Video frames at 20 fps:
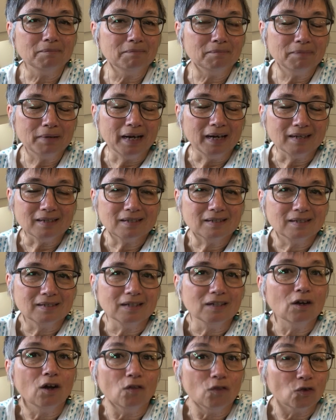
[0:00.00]
pests
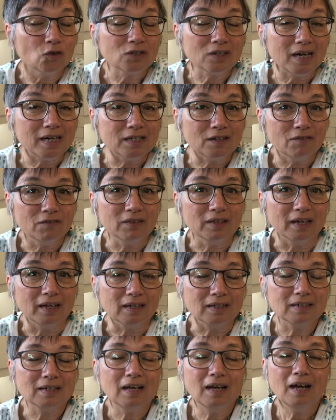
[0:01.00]
and all those kind of
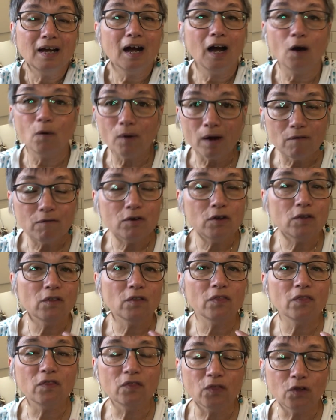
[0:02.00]
things. However,
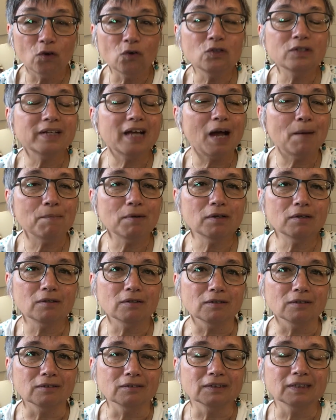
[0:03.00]
those
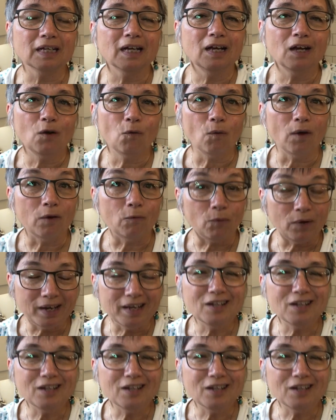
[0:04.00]
chemicals, when we